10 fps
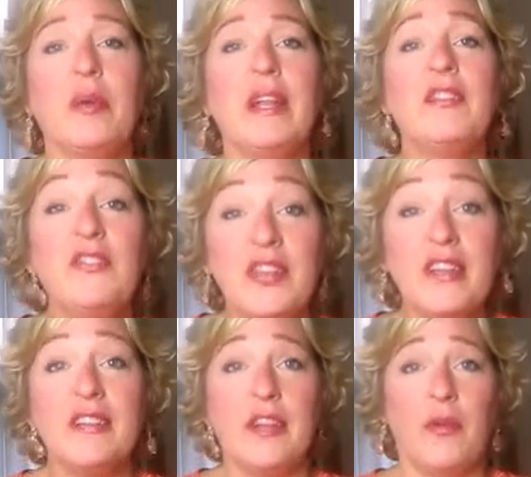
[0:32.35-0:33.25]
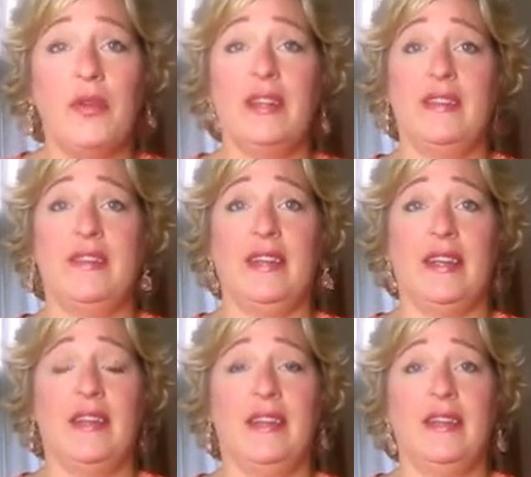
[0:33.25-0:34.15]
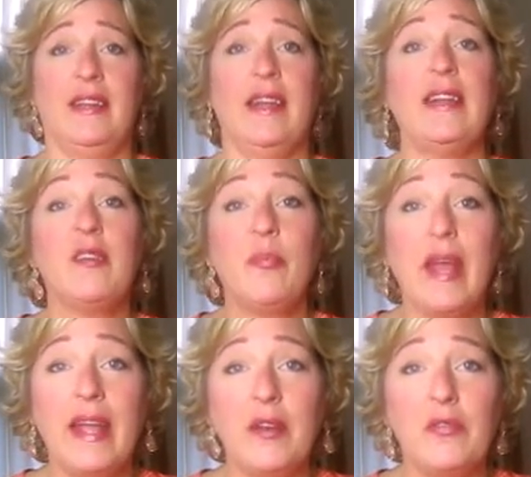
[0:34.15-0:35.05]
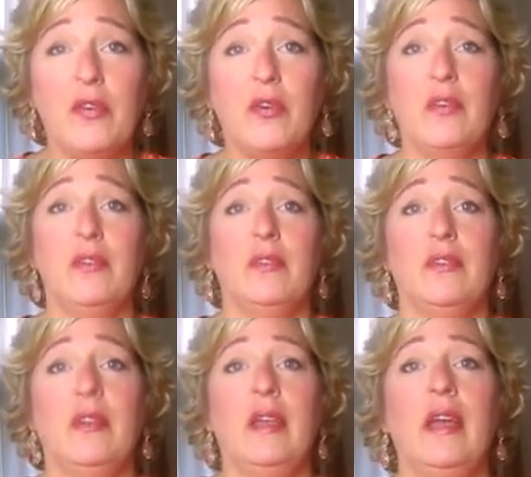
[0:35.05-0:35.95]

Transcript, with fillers: but it's just not realistic. It's painful,